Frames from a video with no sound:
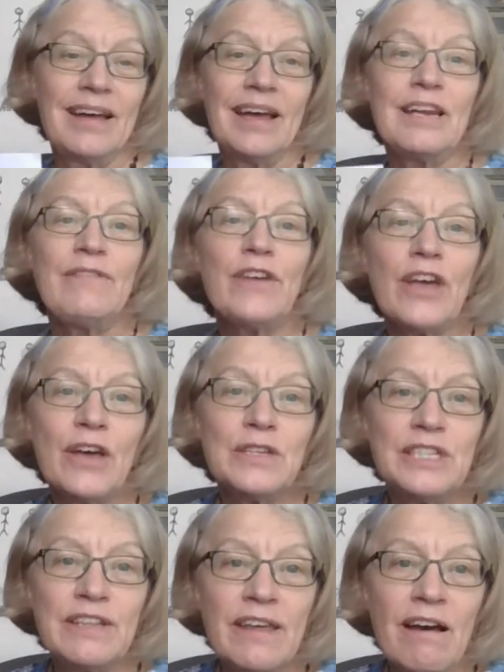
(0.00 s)
And if you go
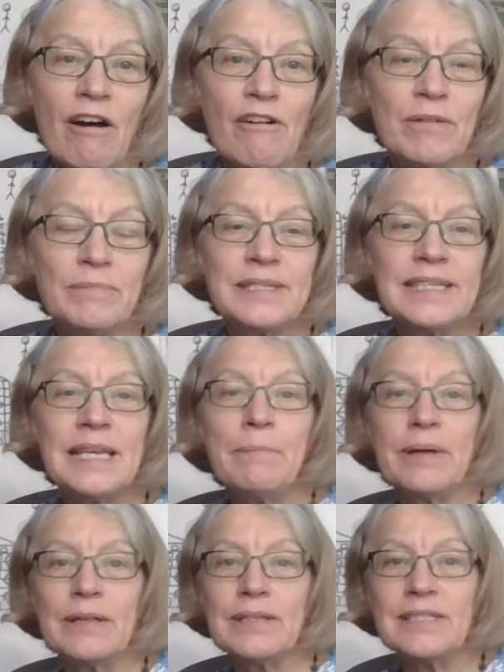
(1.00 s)
to the RMC
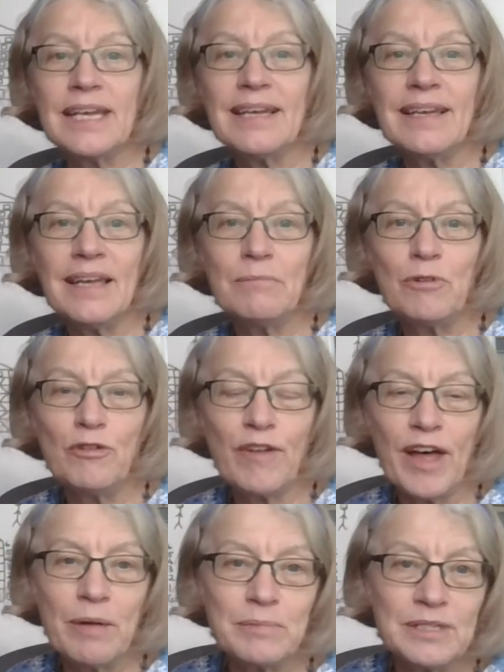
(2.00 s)
building in
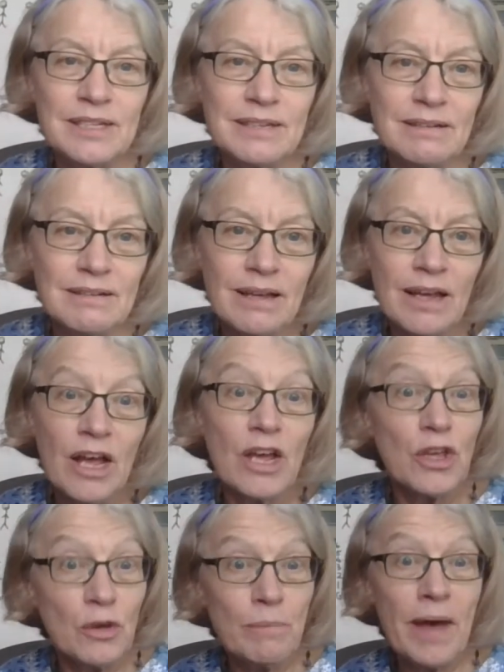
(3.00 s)
Wolverhampton,
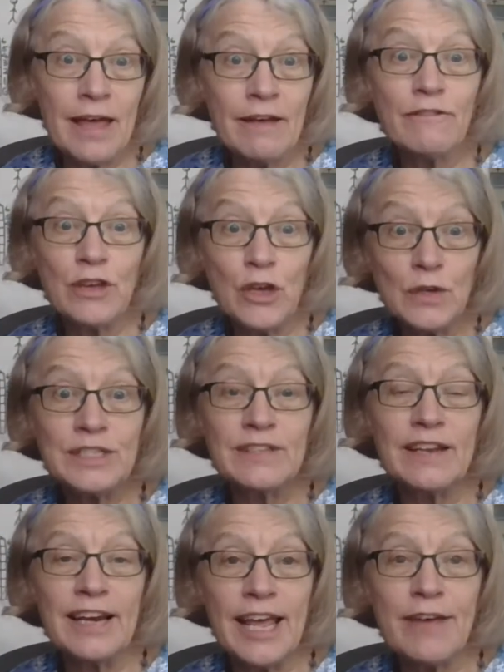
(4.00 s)
you may have used
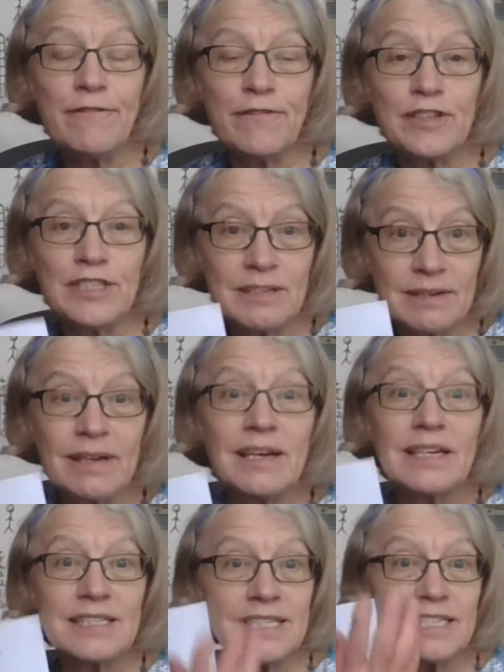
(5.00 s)
the lift
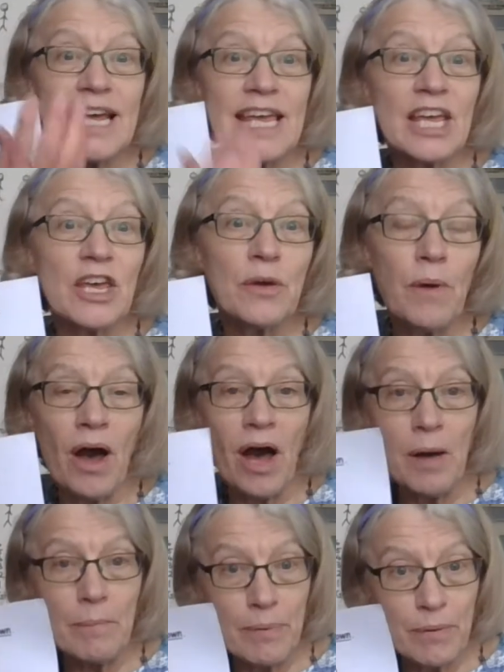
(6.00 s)
to take you
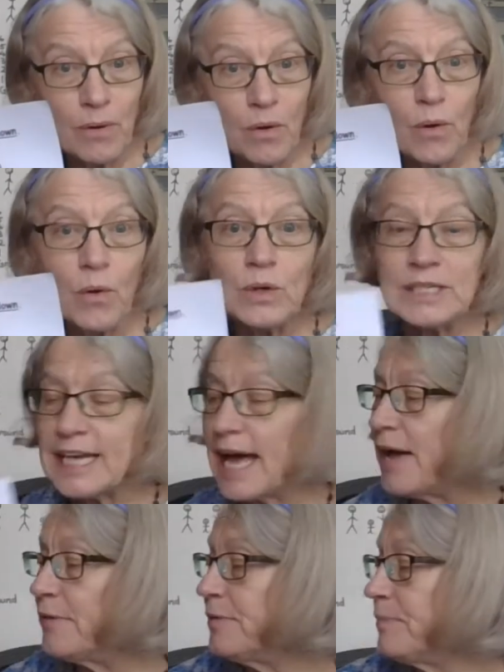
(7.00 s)
up or
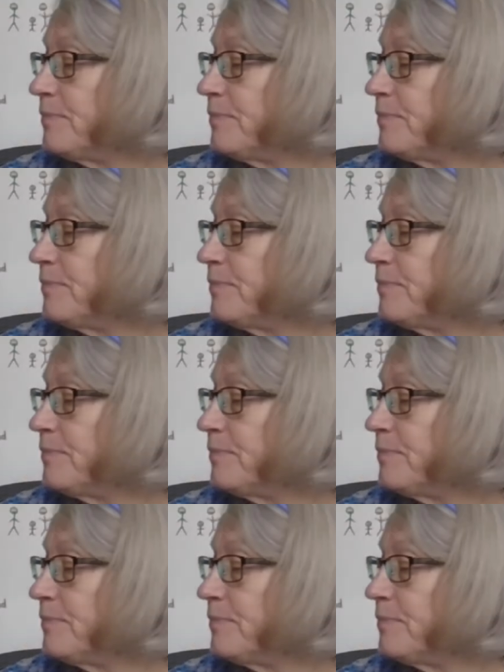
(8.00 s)
down.